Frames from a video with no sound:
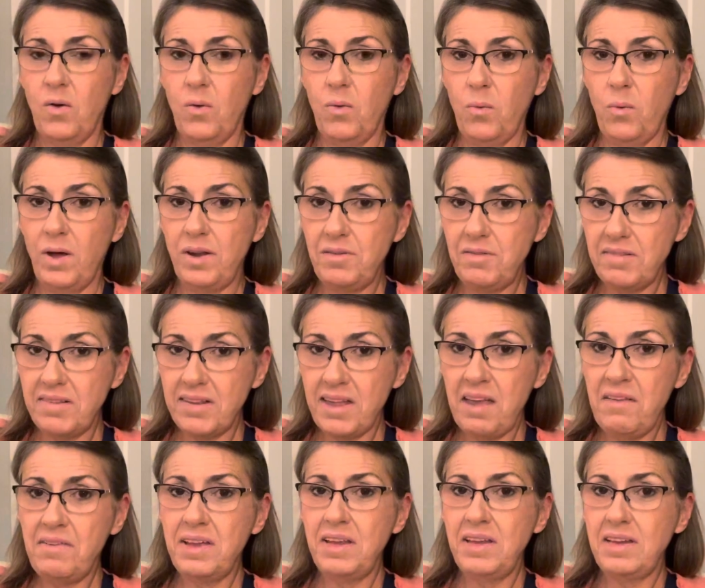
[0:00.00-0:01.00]

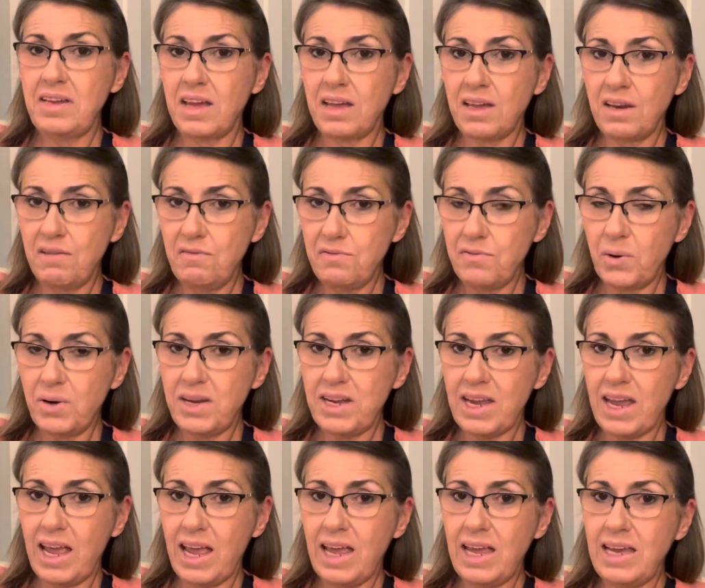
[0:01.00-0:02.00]
107,
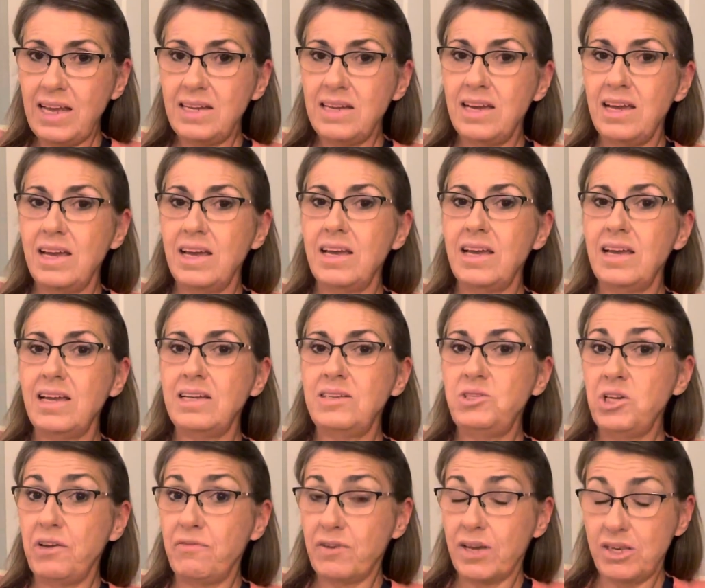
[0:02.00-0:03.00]
-48, and
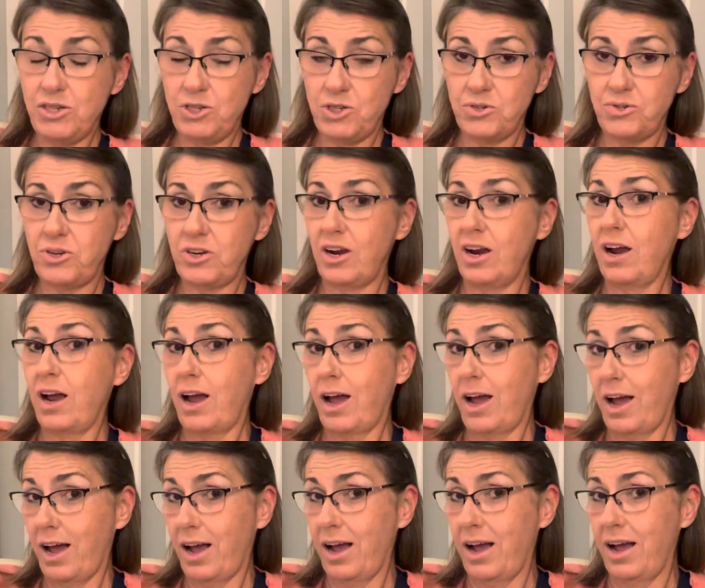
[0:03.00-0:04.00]
JFK Jr.
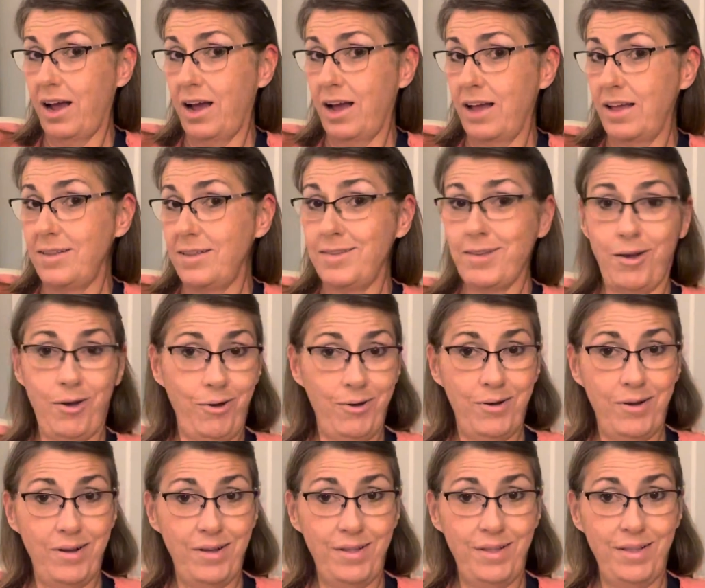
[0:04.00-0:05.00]
So
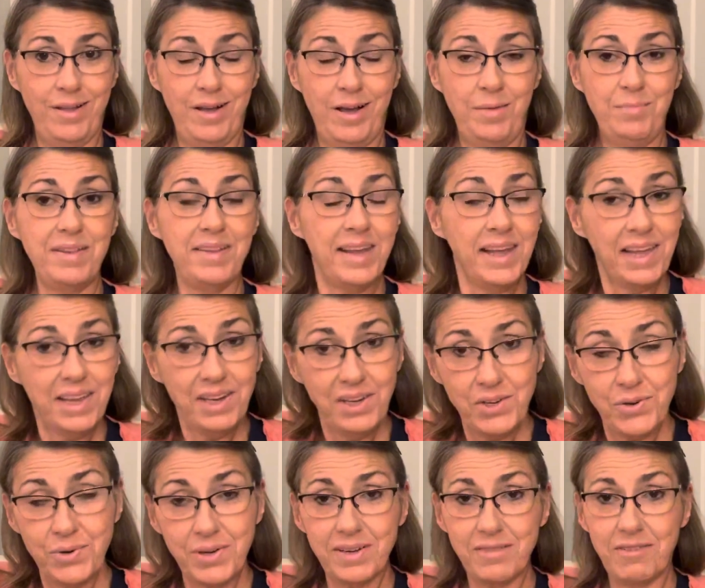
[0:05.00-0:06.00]
I'm sticking
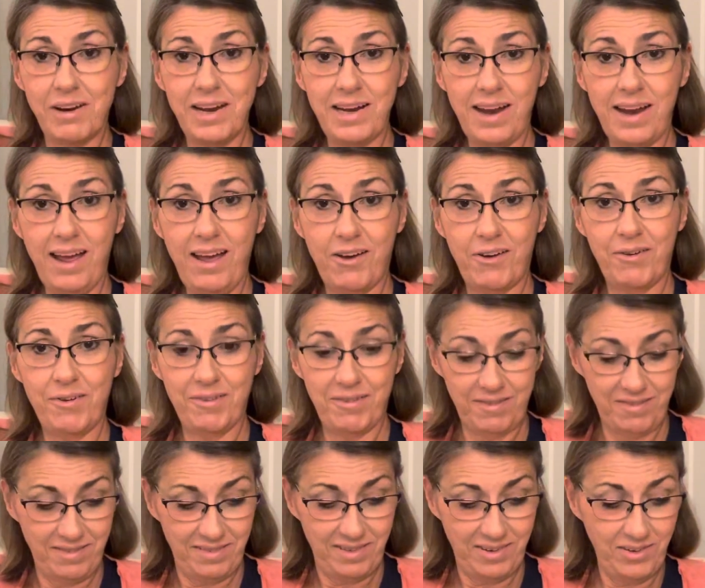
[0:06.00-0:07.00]
to it right now.
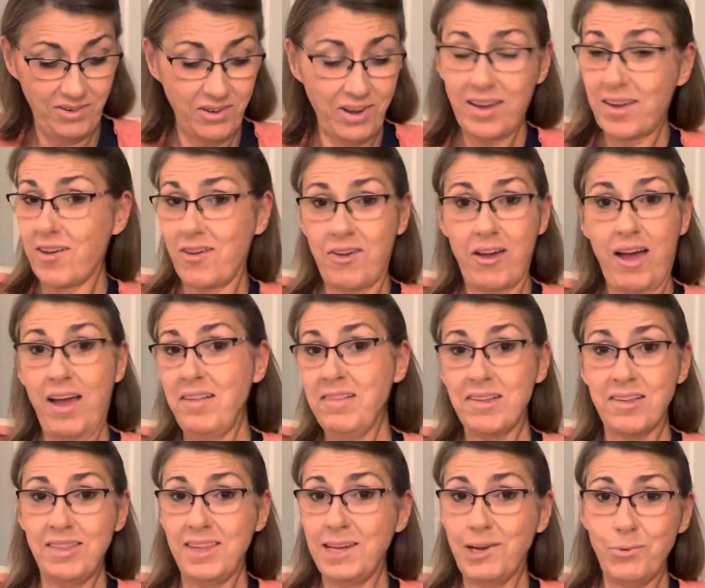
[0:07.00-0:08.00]
You guys
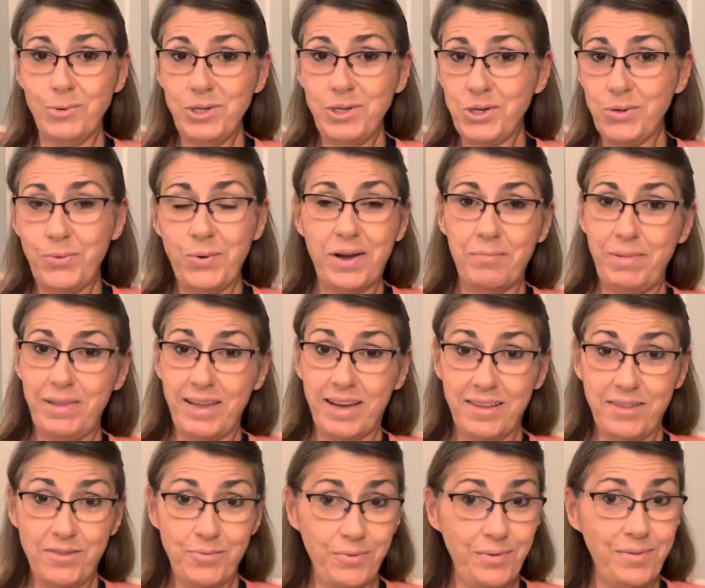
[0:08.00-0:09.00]
can think what you want, but
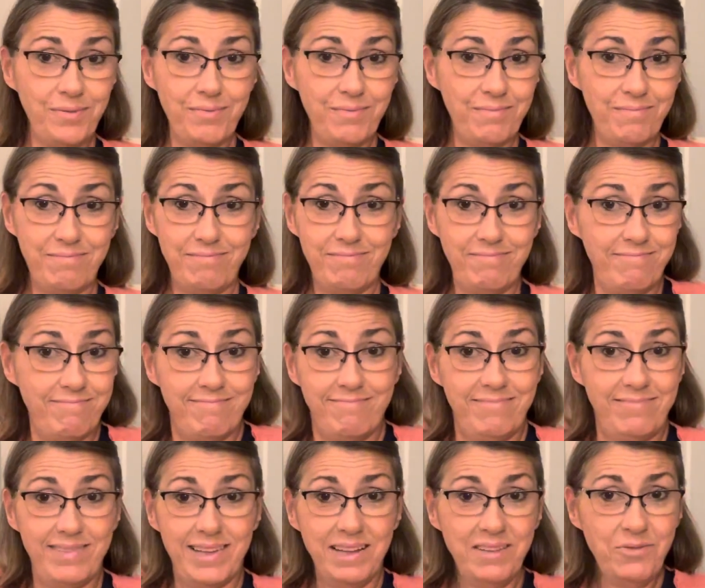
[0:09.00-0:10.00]
that's what
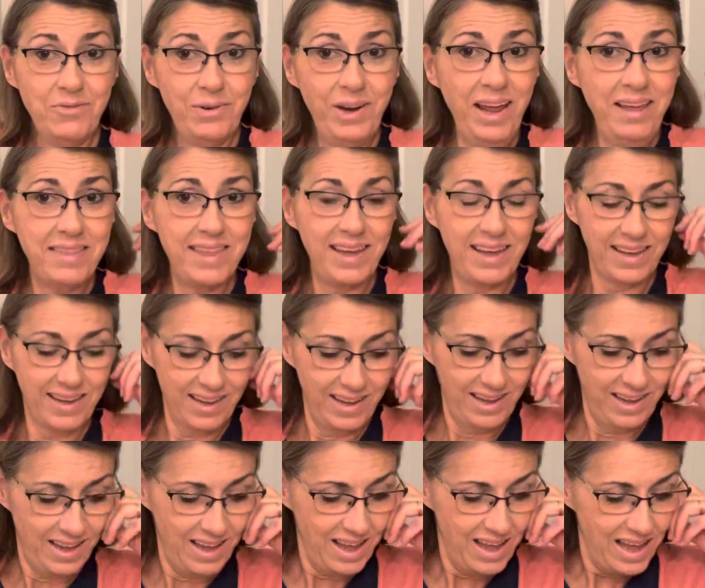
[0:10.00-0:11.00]
I think.
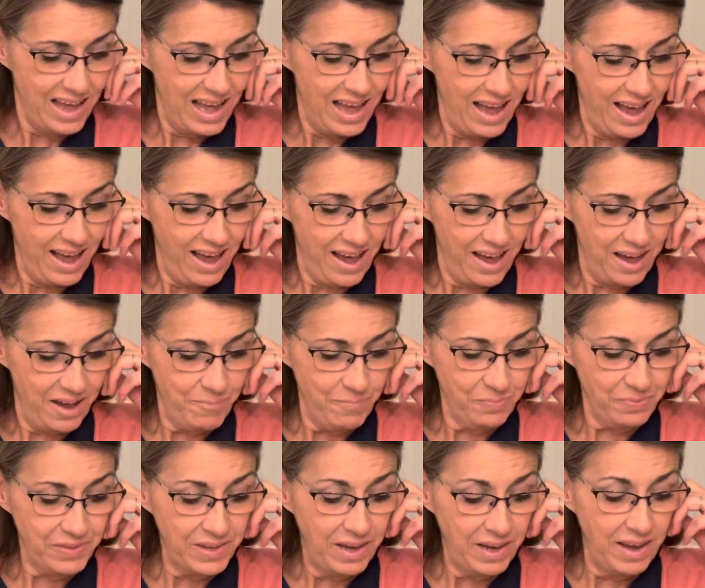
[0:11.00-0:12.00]

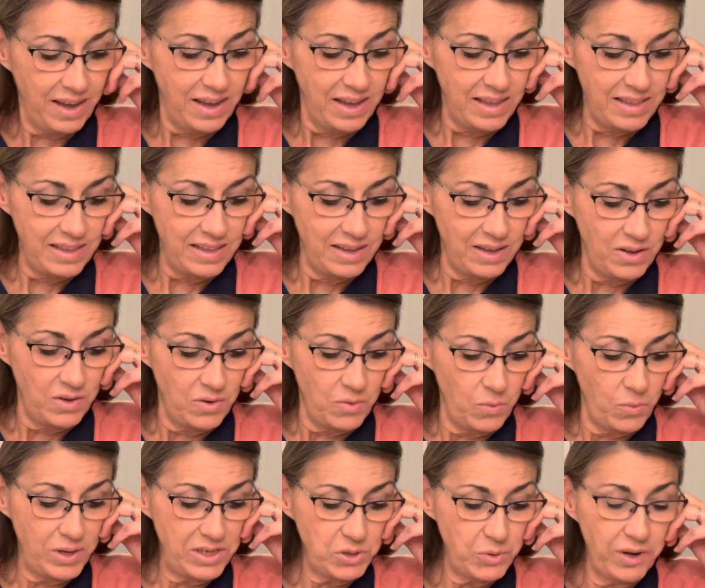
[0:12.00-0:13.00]

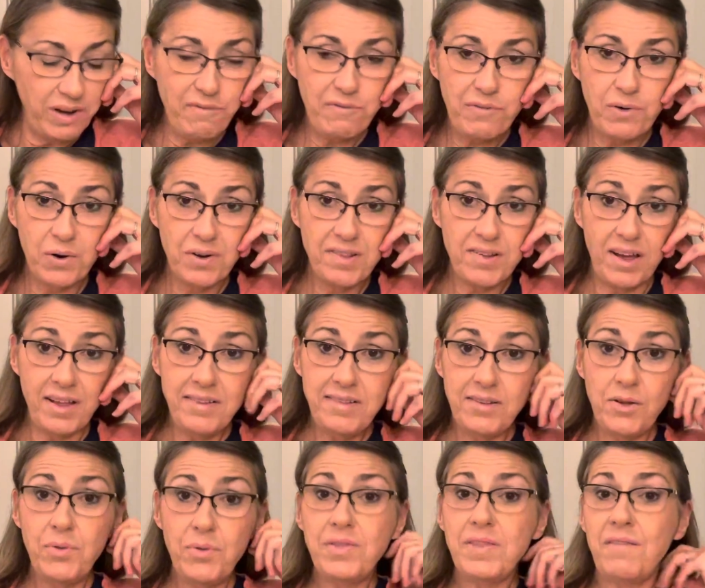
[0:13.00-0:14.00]
124 is
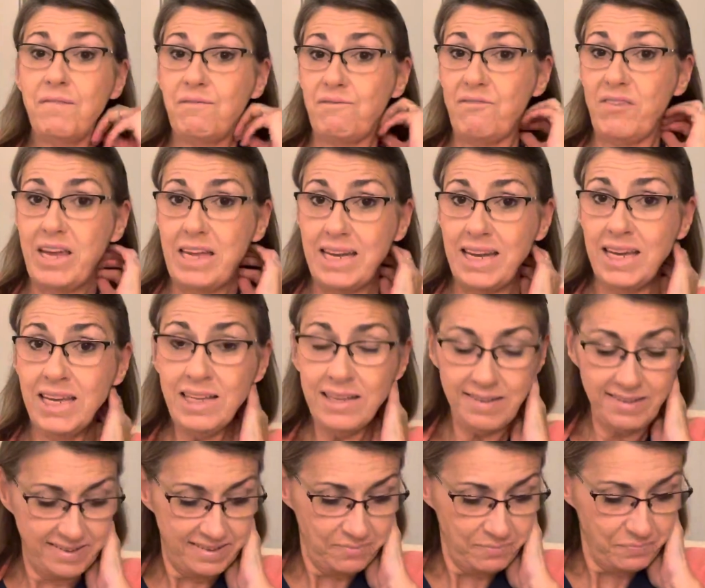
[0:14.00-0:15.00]
also the
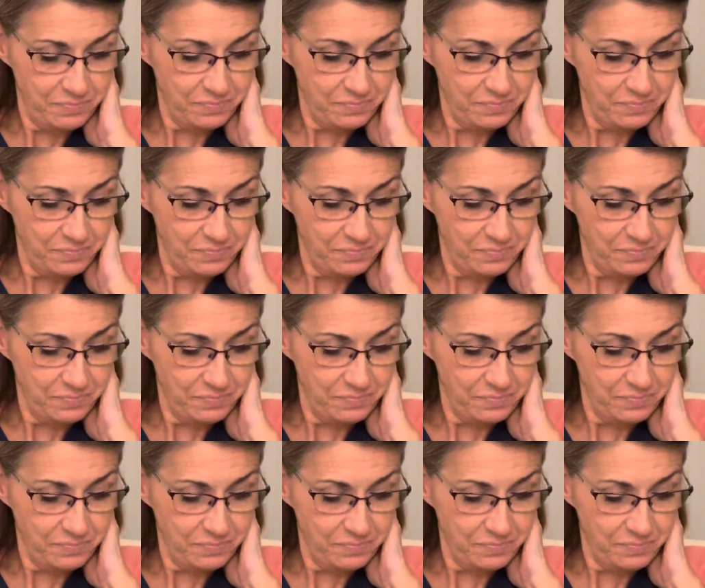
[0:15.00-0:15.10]
Phoenix.